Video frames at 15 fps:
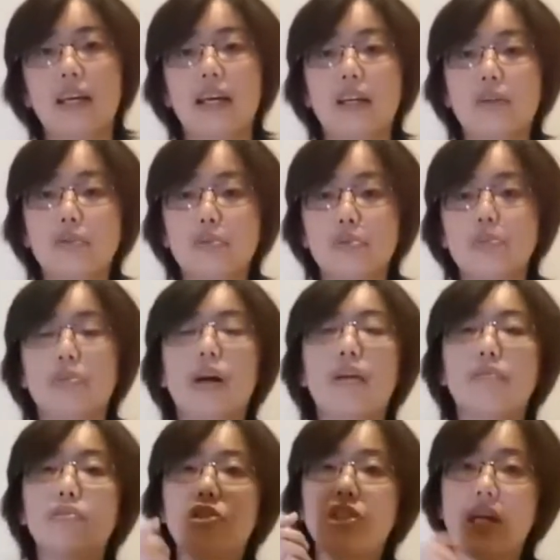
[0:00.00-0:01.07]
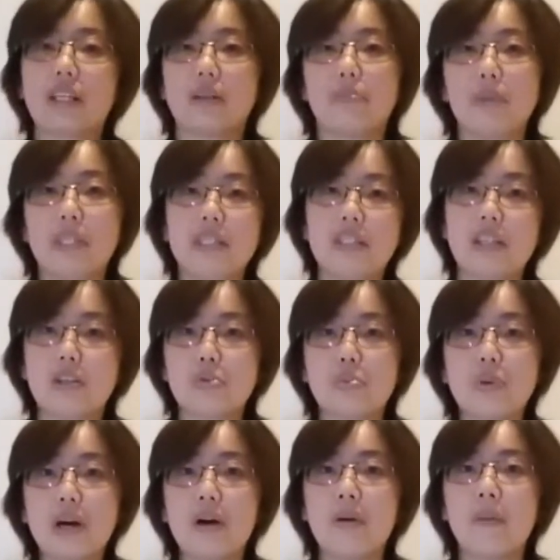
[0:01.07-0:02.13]
And also have to check the penis
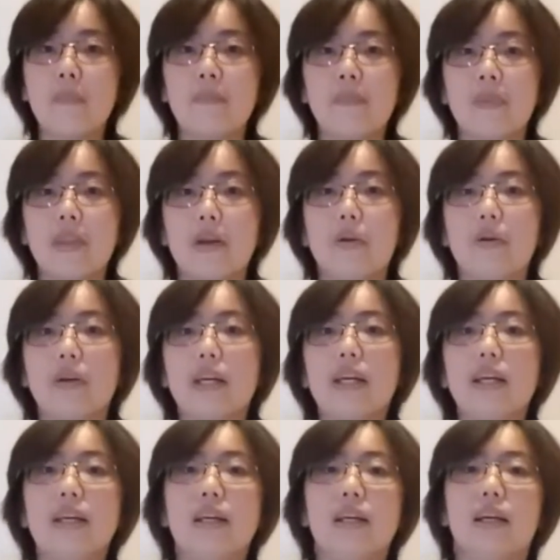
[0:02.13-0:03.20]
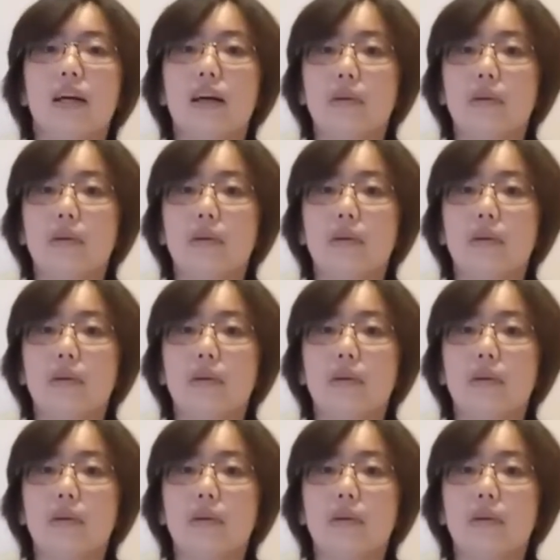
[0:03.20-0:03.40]
as well. Okay,